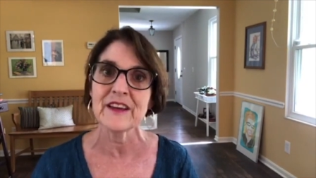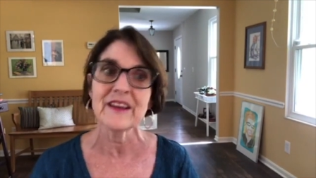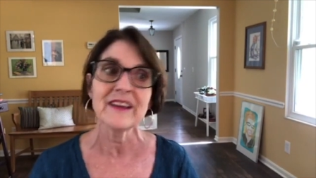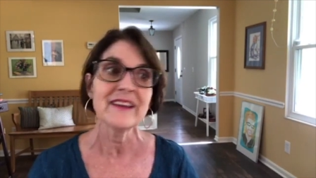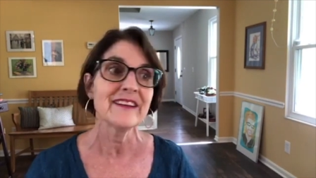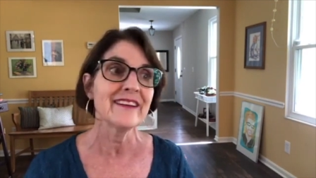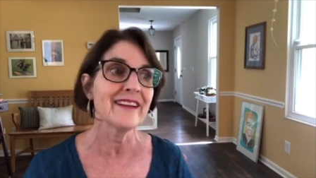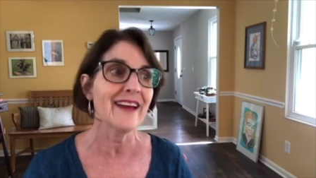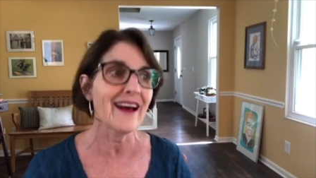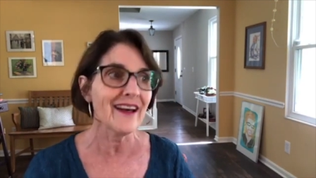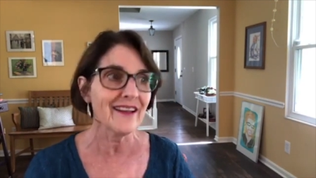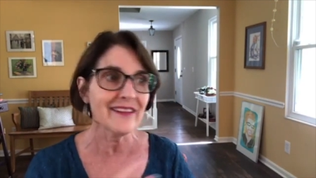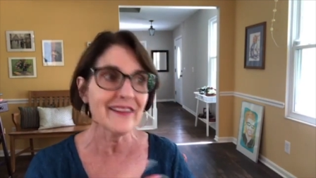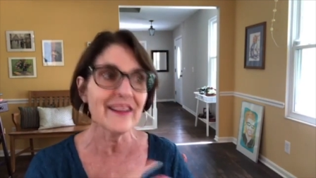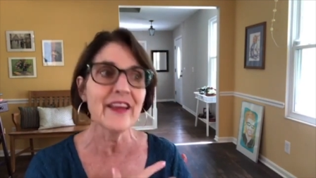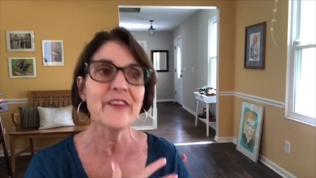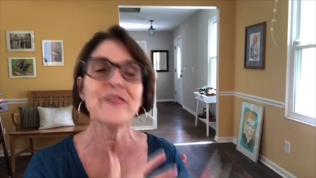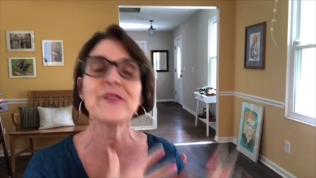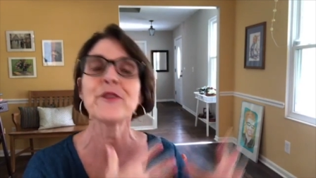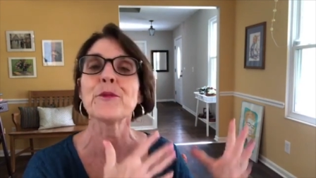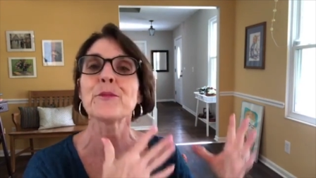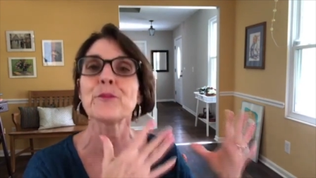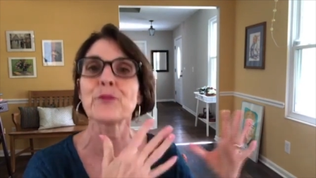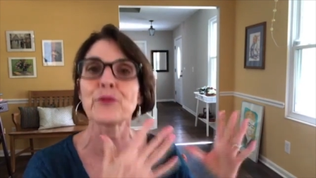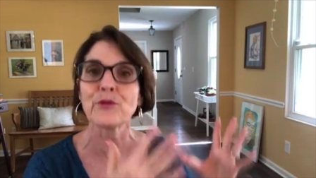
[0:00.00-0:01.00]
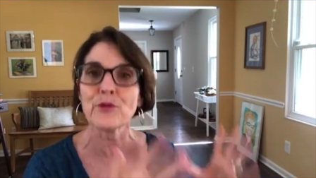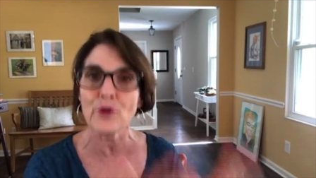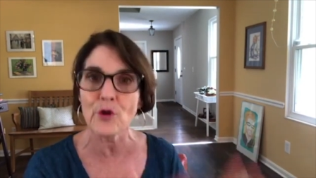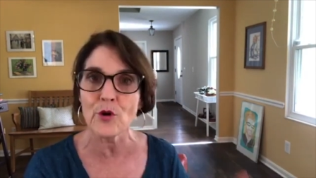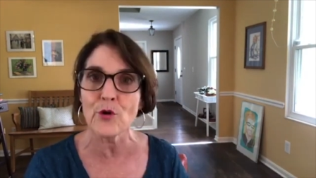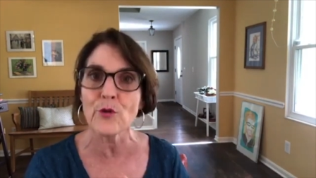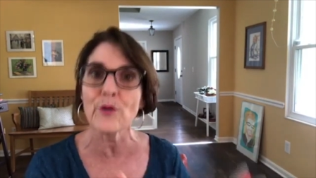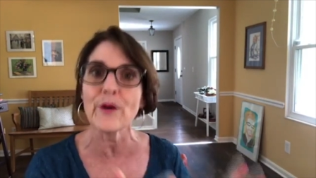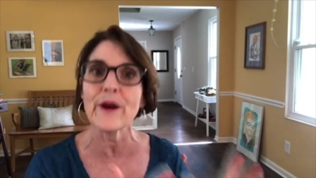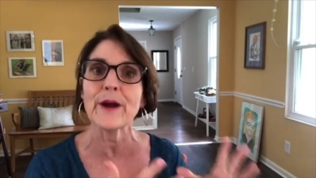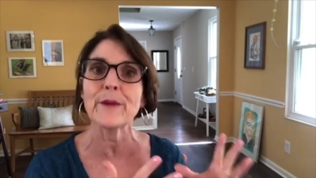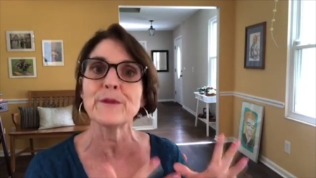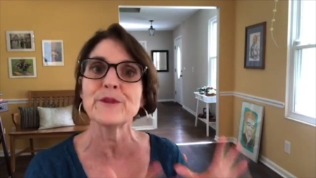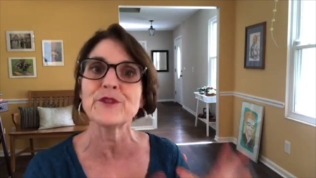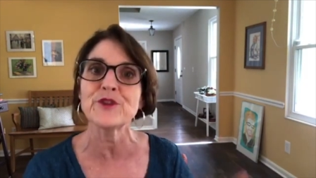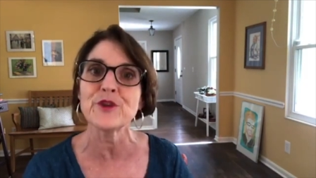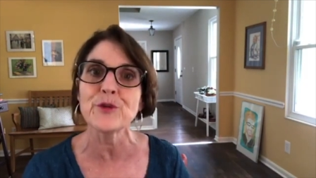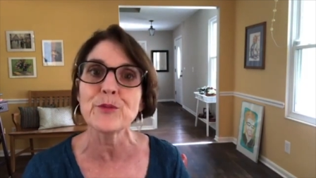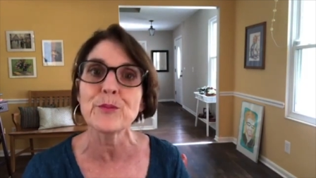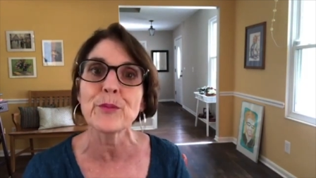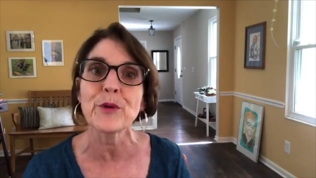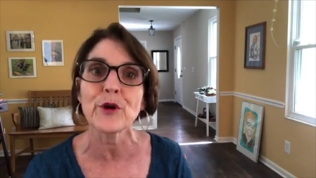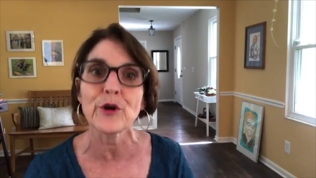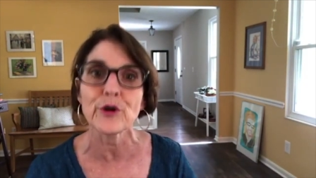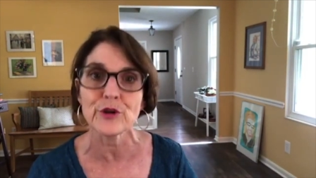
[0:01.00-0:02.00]
not let the programs you
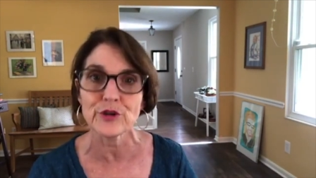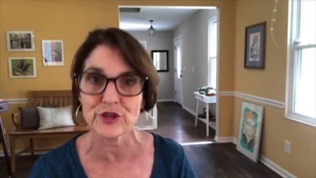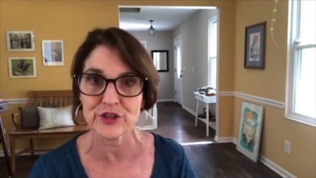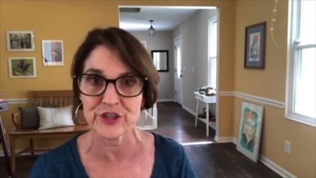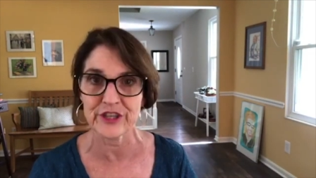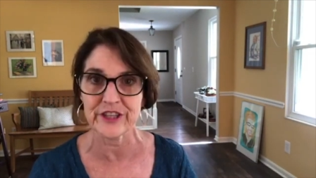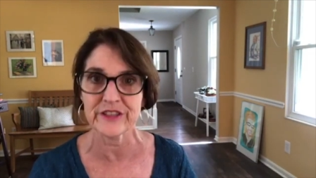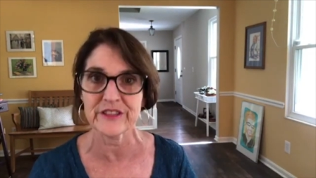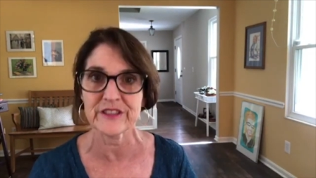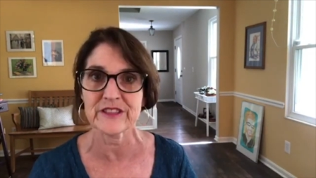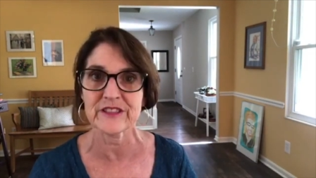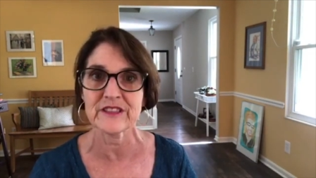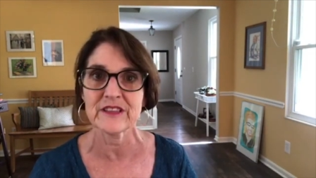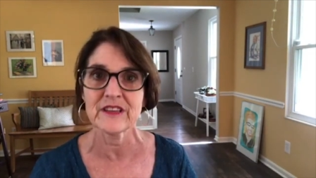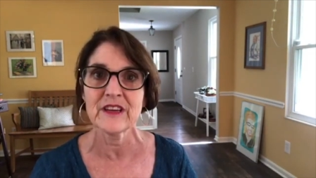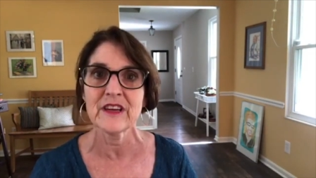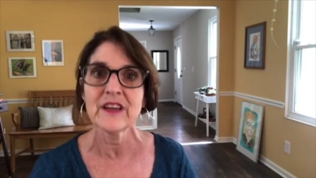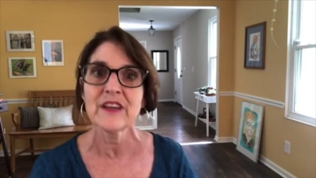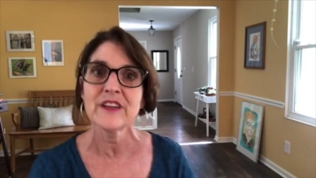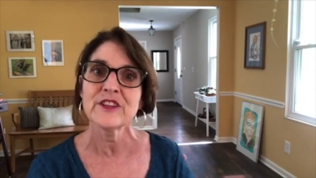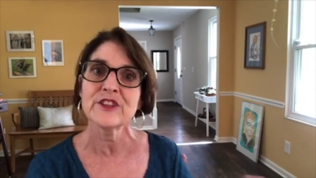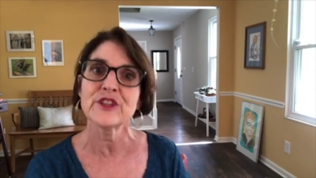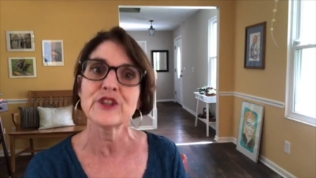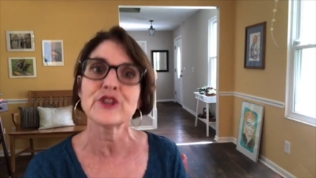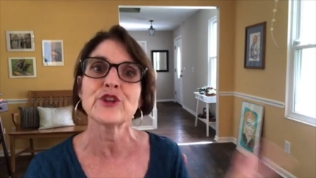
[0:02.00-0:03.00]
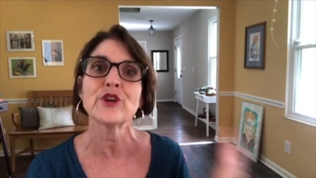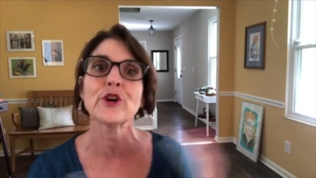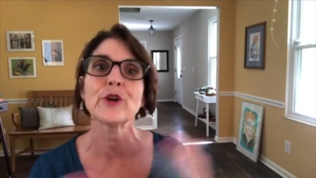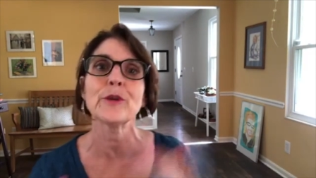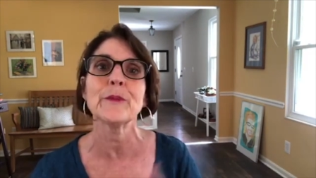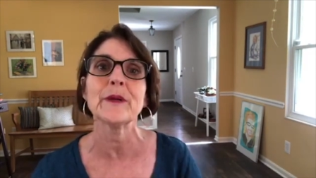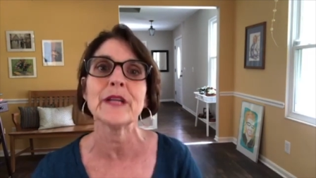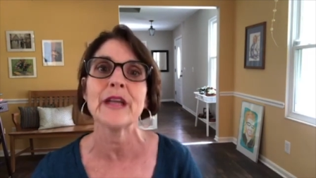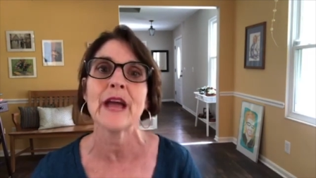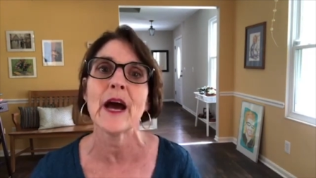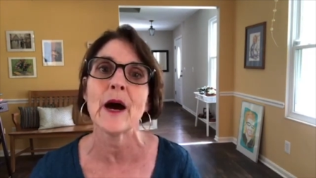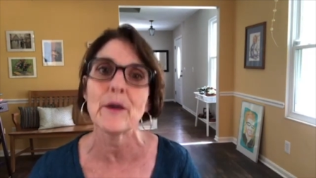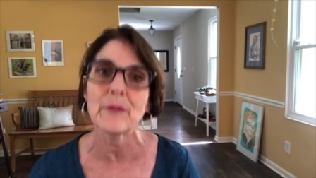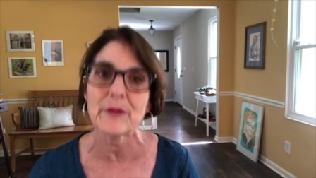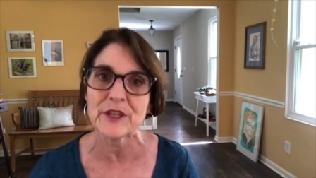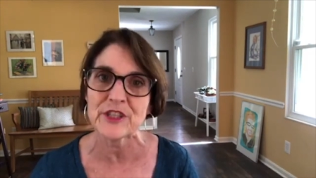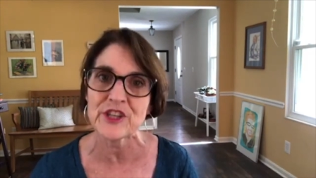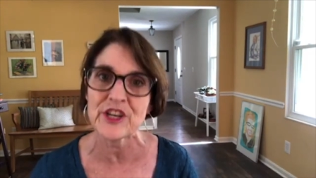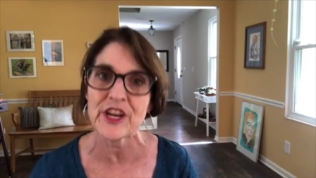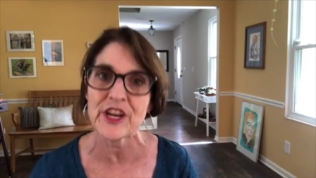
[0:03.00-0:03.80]
purchase determine how much